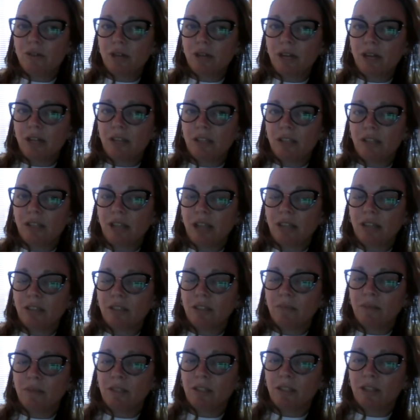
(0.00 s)
And it's a
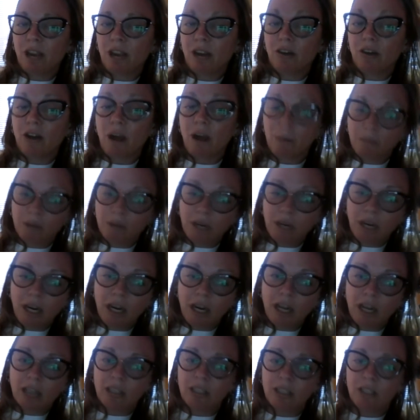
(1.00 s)
testament to our
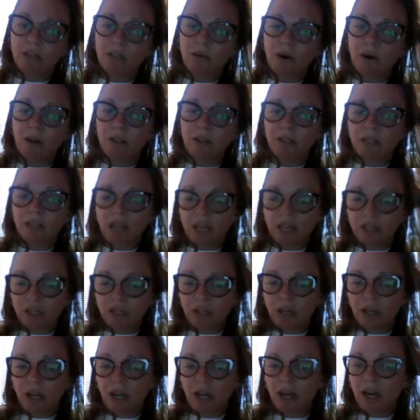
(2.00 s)
company and to our
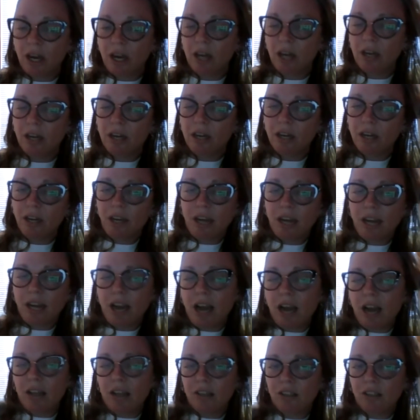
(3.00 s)
station and Yeah,